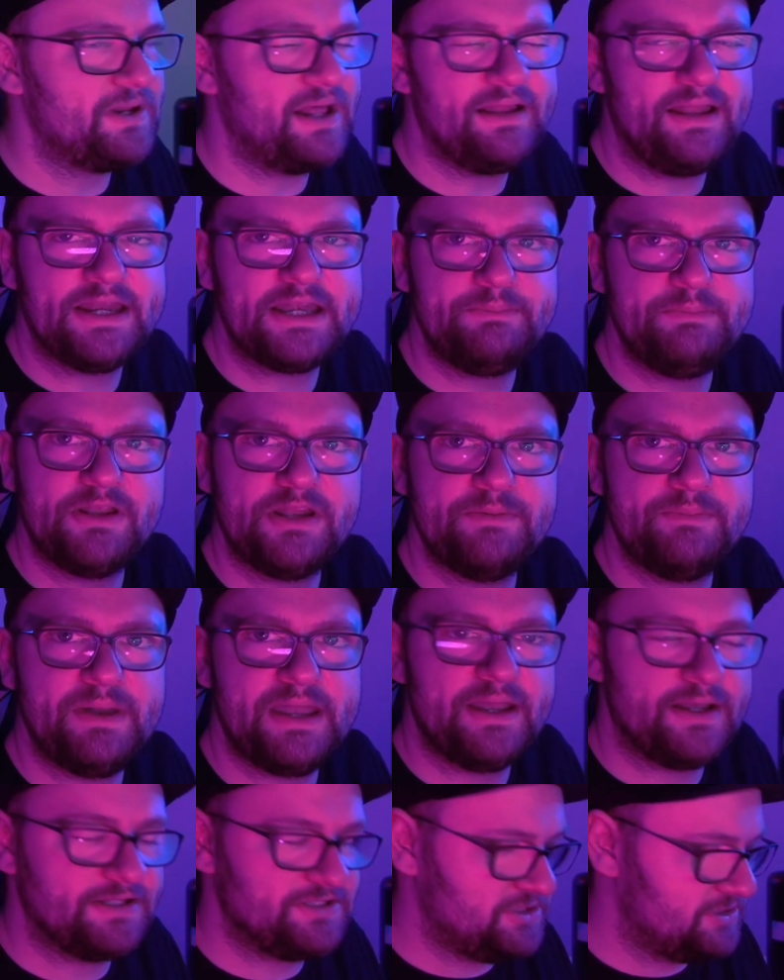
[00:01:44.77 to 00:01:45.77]
I like to be on the
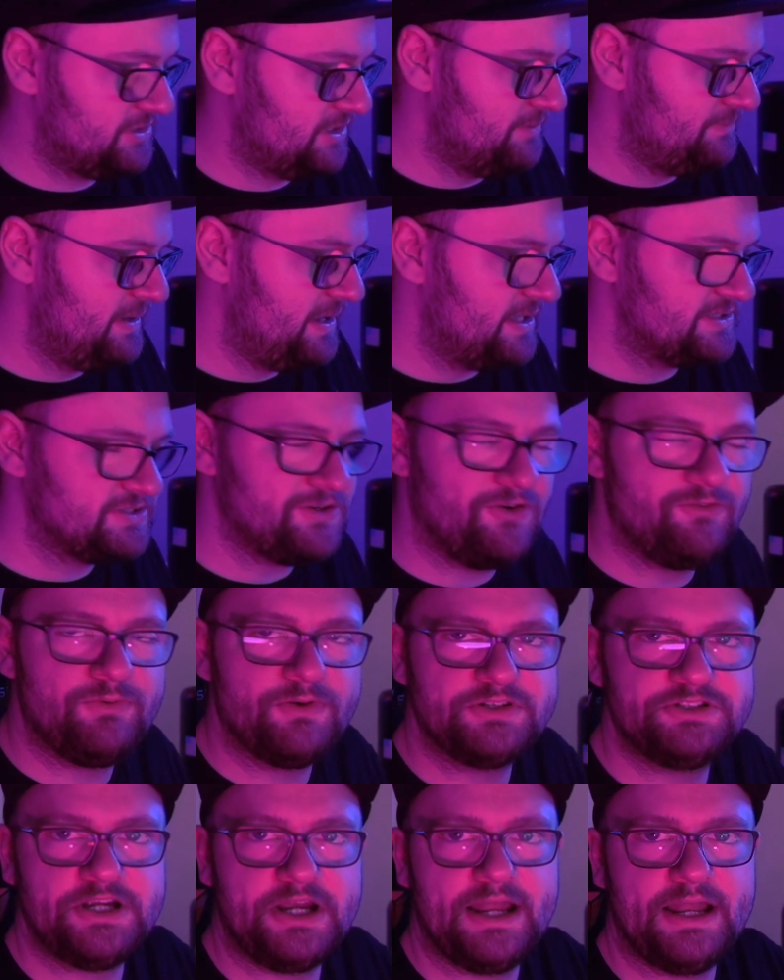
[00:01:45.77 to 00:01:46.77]
beta, the beta
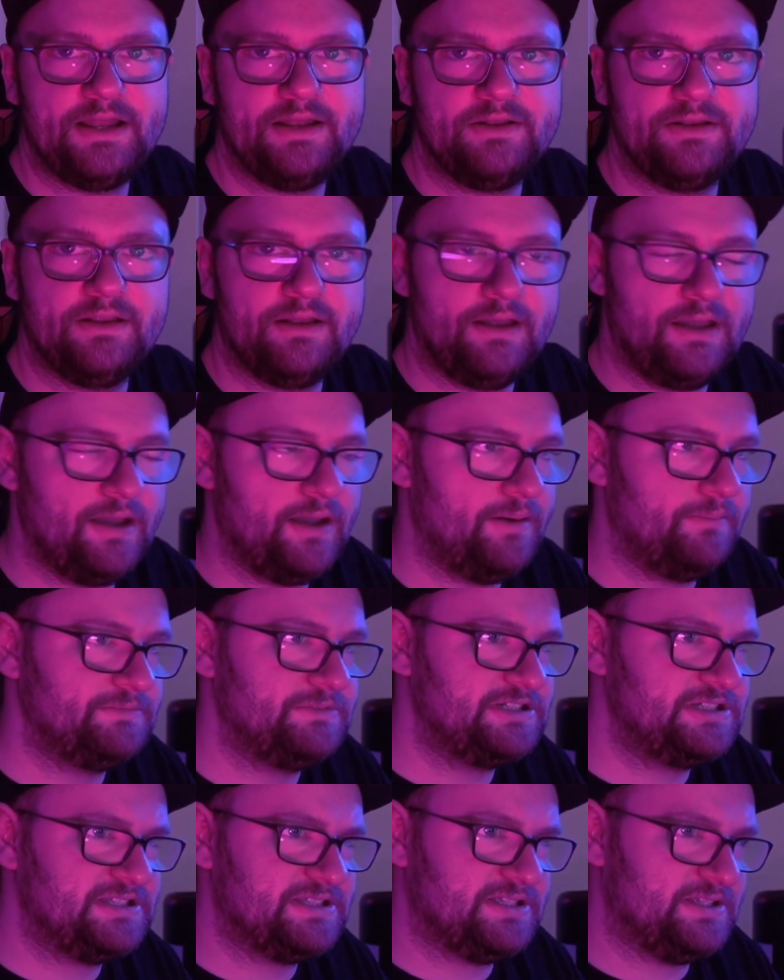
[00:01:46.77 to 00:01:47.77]
software channel, um,
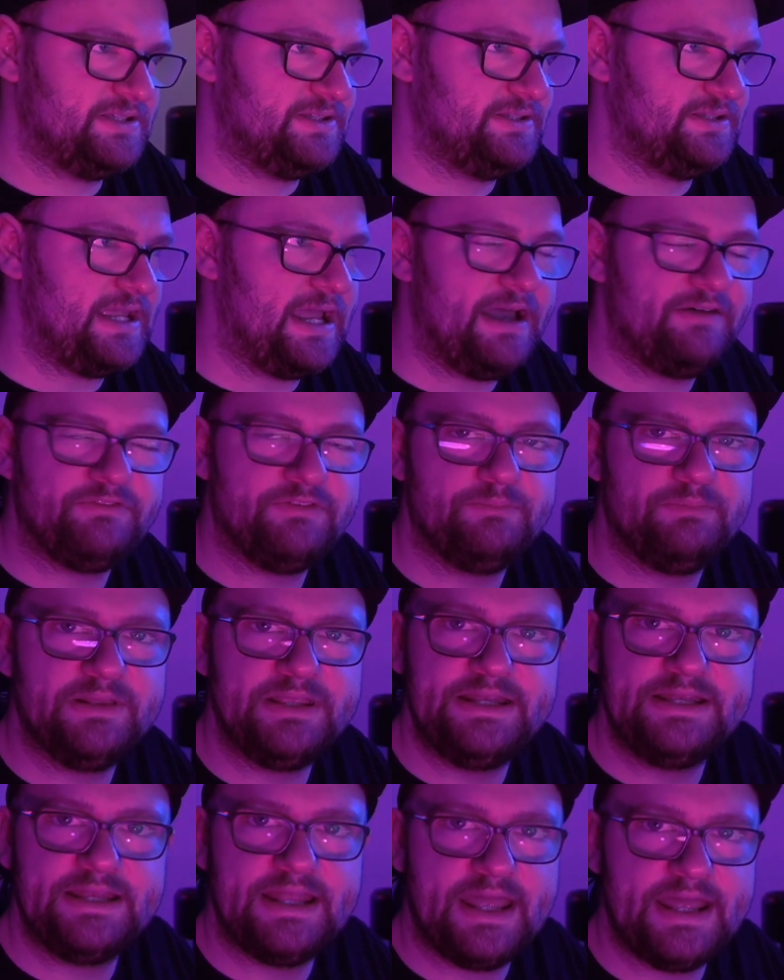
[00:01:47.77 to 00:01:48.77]
just to have the
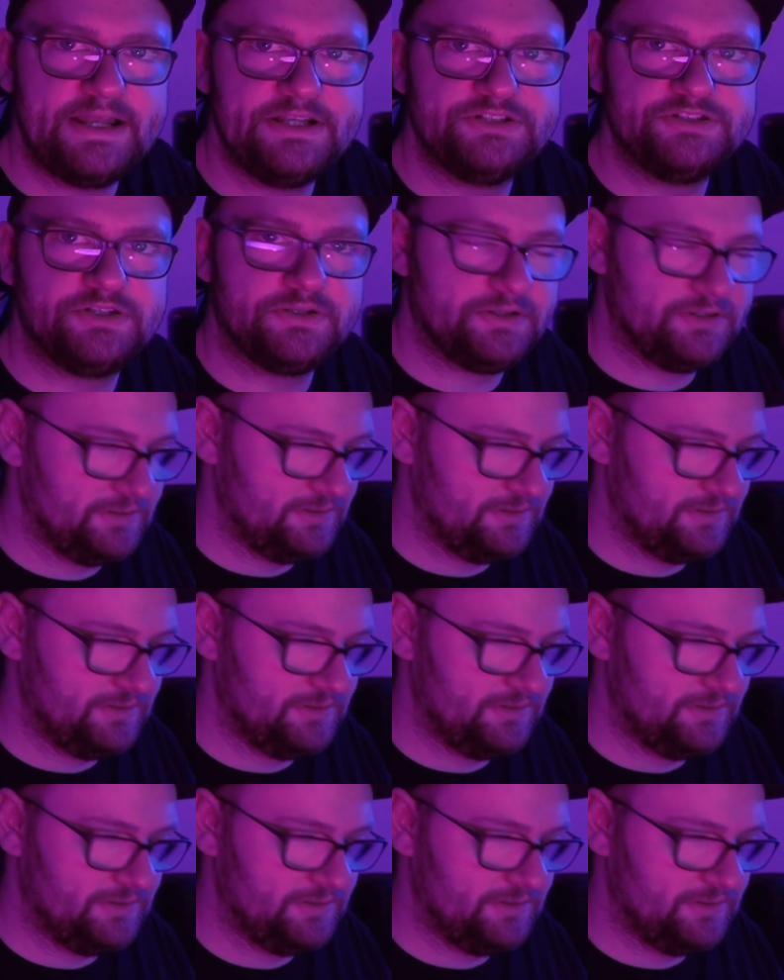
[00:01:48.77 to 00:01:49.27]
bleeding edge,